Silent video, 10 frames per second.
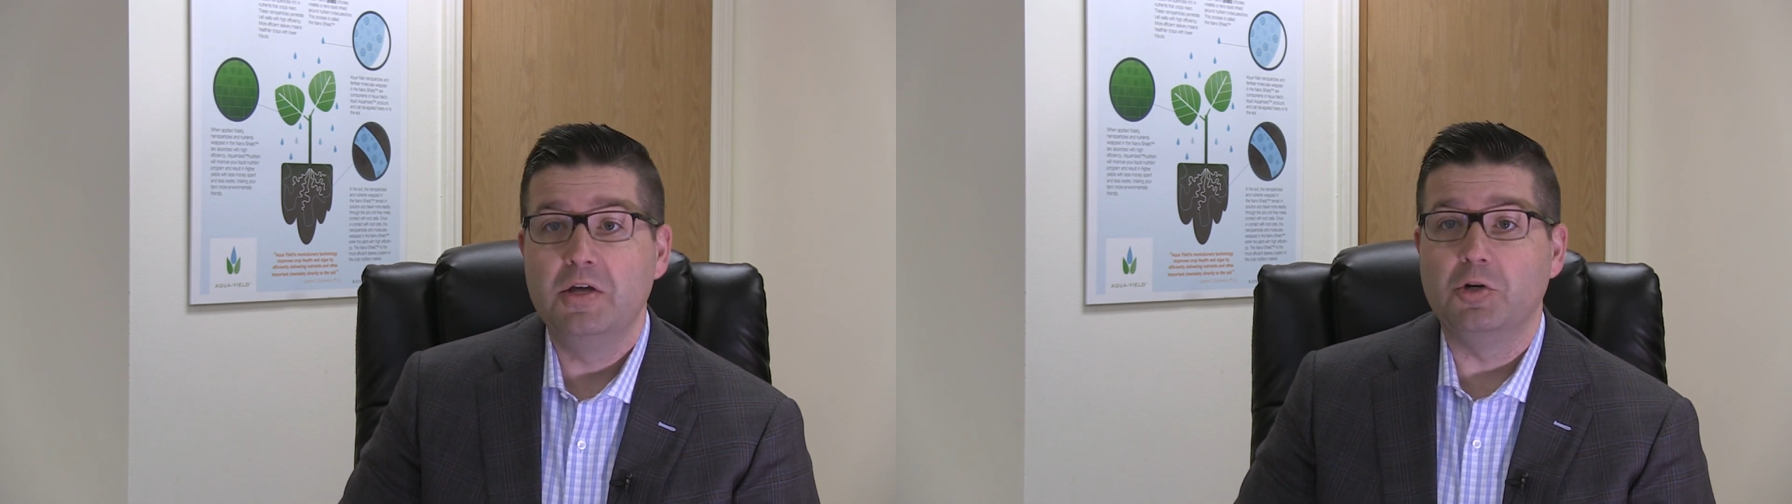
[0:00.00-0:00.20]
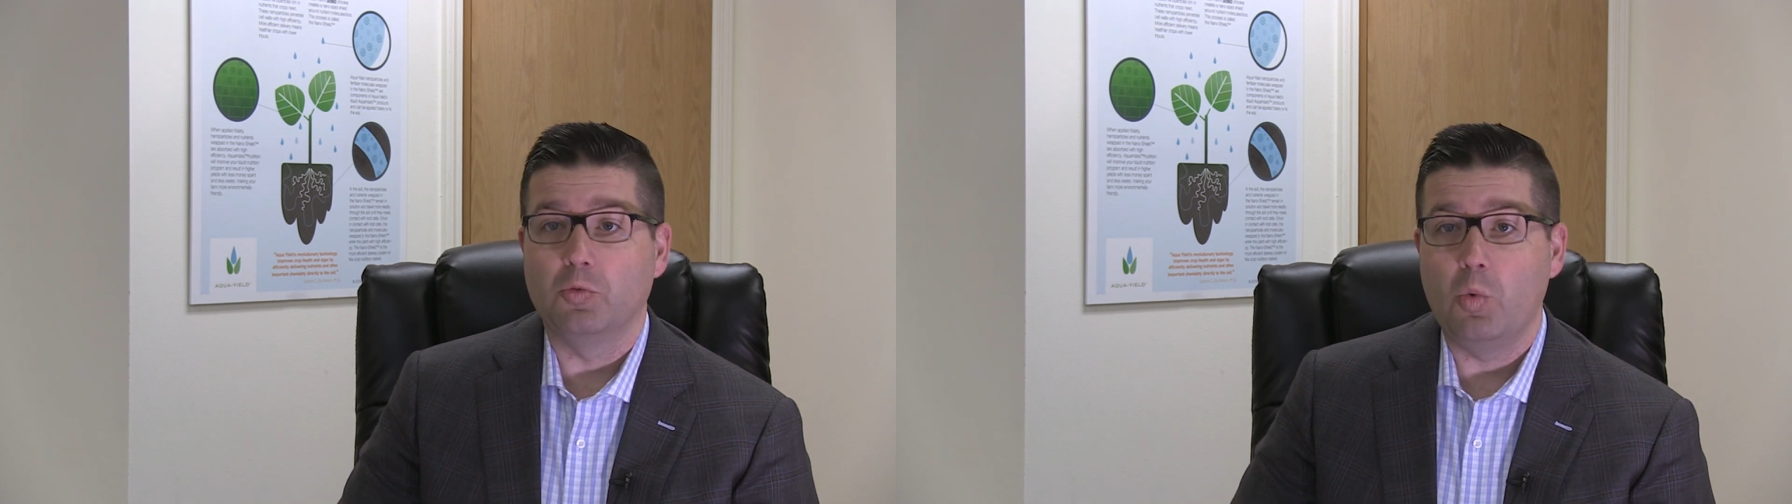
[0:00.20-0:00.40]

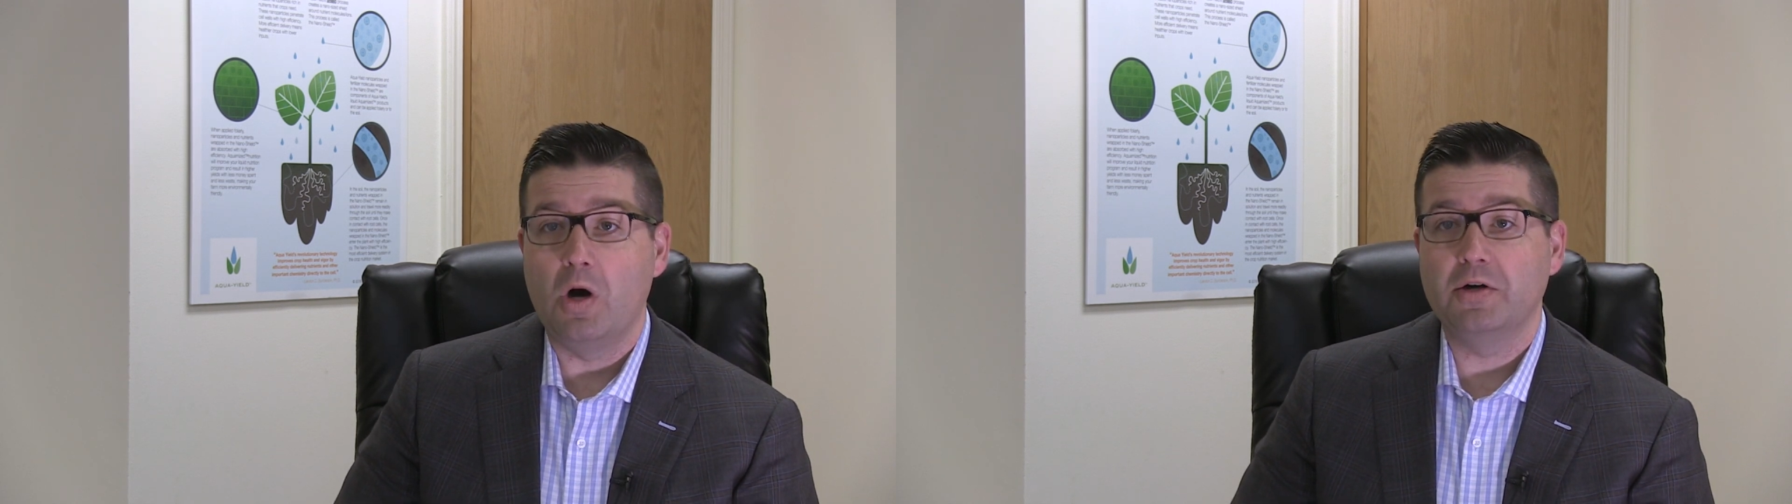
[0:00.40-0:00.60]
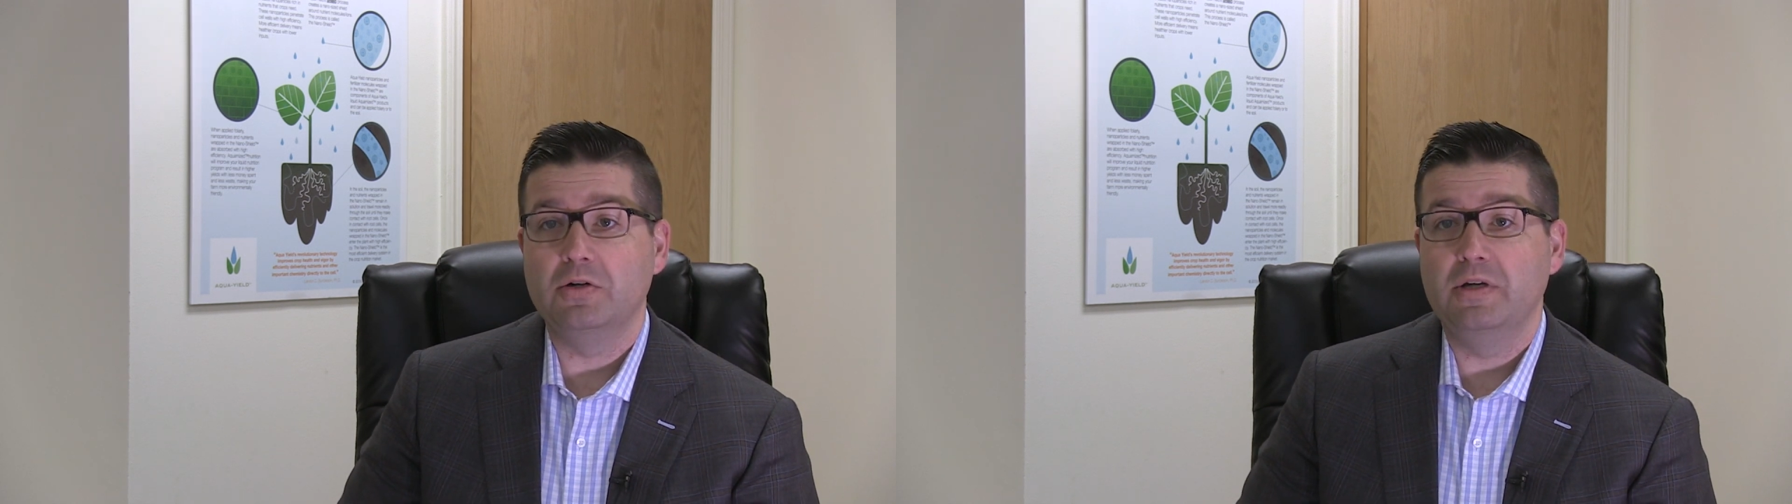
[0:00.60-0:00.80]
your
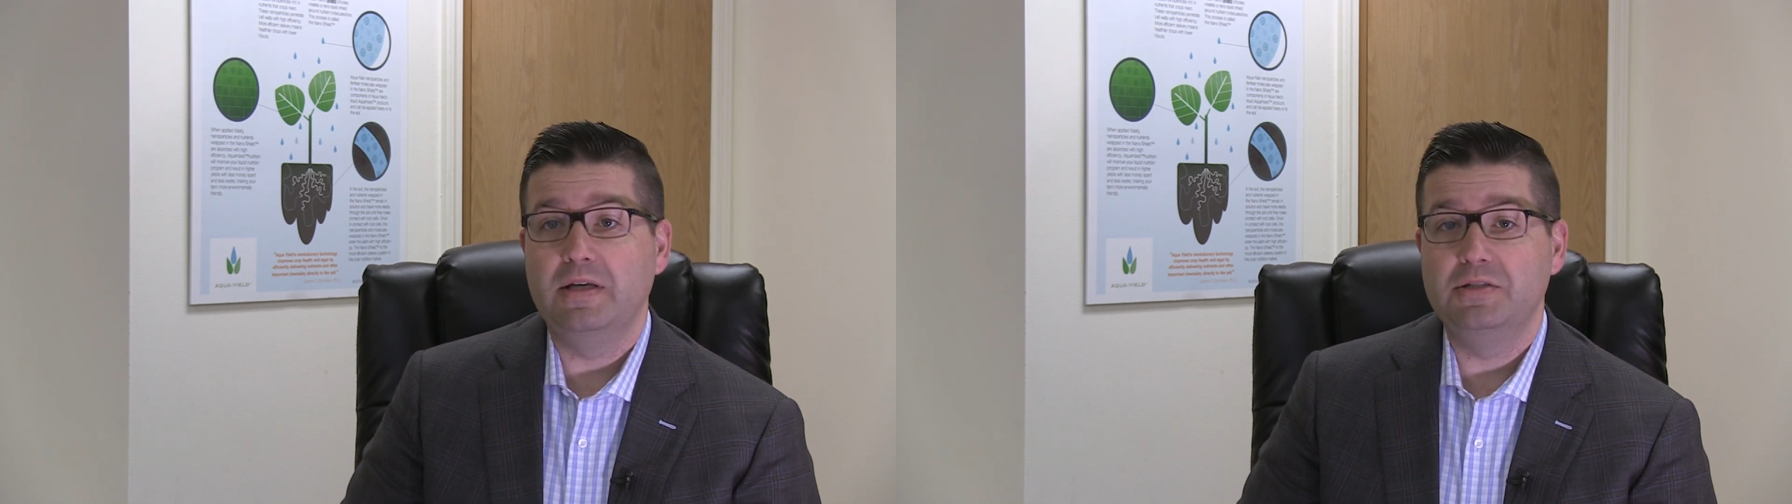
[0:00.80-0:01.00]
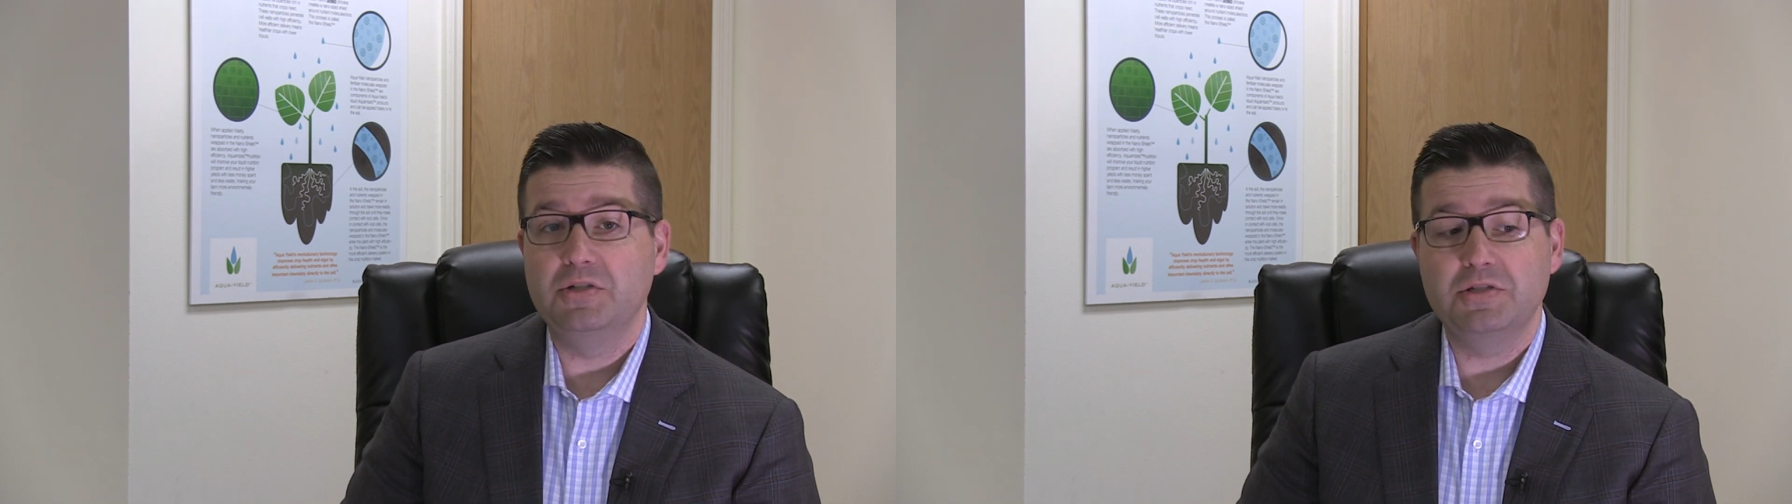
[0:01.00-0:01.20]
water,
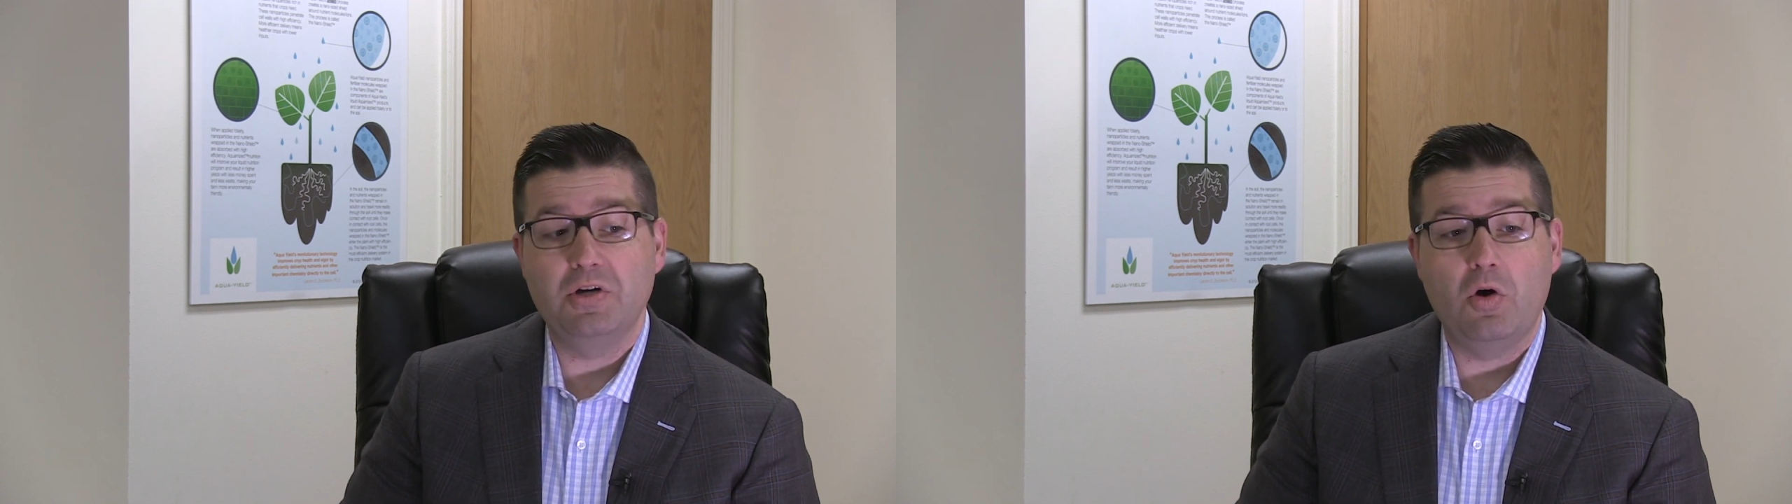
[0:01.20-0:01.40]
and just